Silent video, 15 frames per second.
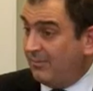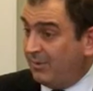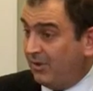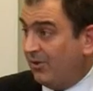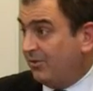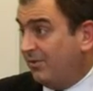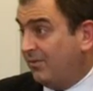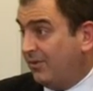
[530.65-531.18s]

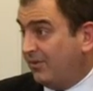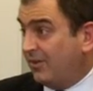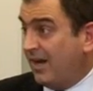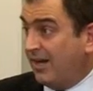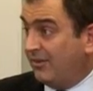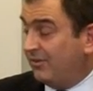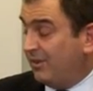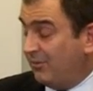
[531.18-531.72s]
because of this
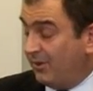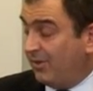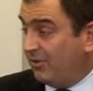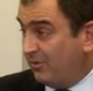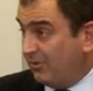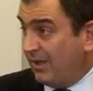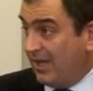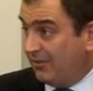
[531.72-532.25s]
guidance that we
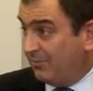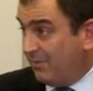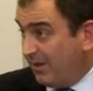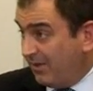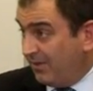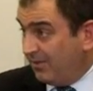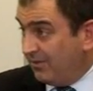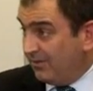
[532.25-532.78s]
issued last
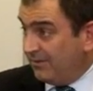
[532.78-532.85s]
month.